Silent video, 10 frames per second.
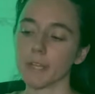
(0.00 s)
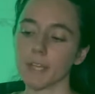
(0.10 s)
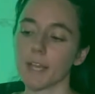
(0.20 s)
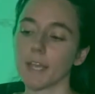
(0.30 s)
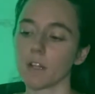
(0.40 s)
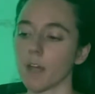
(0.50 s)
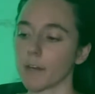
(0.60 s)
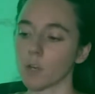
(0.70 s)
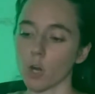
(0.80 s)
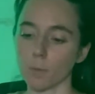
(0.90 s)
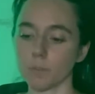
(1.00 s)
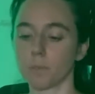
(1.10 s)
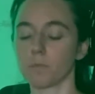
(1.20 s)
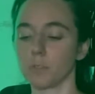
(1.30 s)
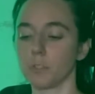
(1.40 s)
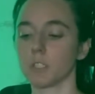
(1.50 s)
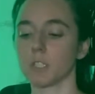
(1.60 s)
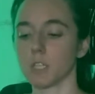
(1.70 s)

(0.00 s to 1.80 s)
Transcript: again, a lot of carbs, the fruits,